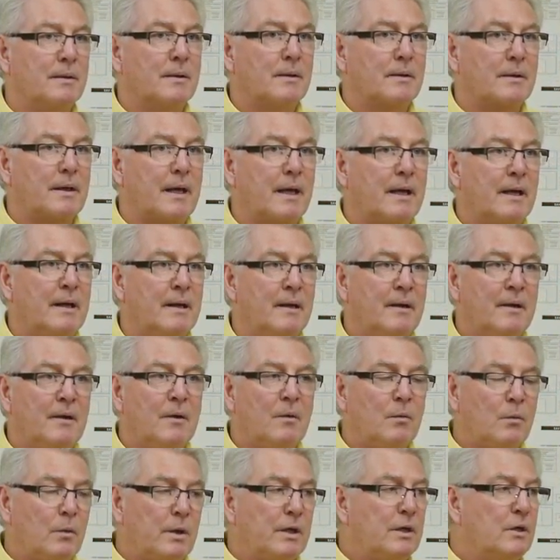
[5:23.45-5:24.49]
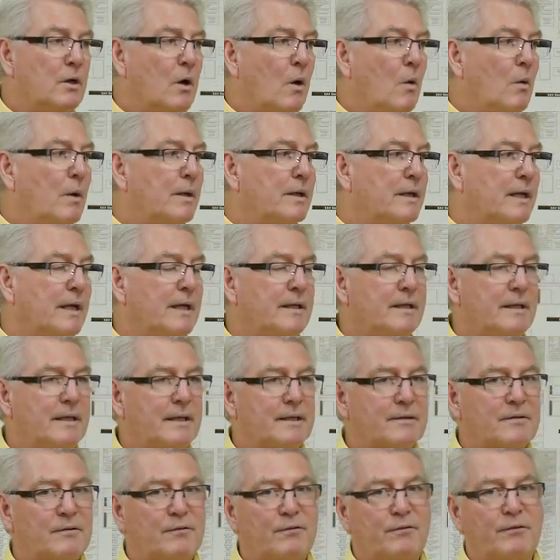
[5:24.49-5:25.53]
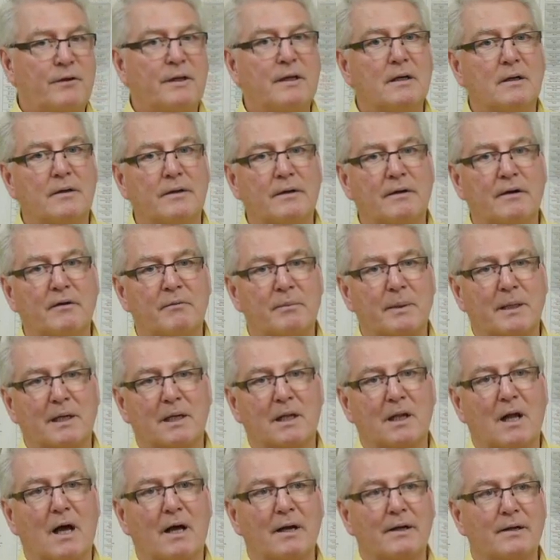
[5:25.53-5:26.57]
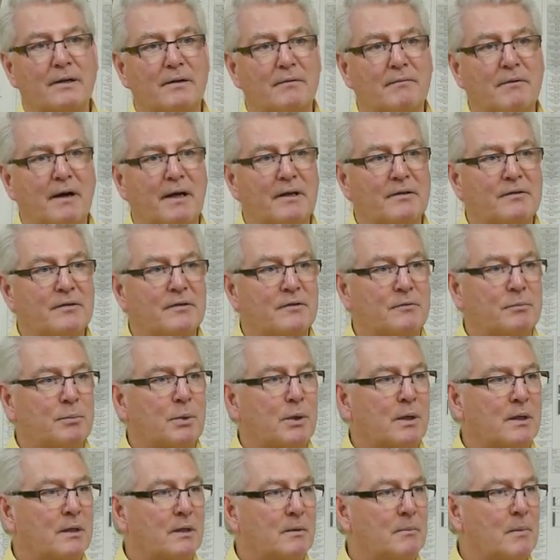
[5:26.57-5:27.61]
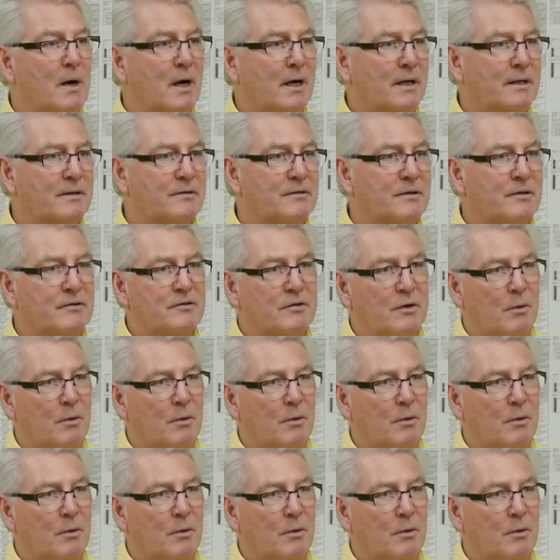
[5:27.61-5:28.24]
Okay. We know in, in this field there have been a lot of devices put on the market that says,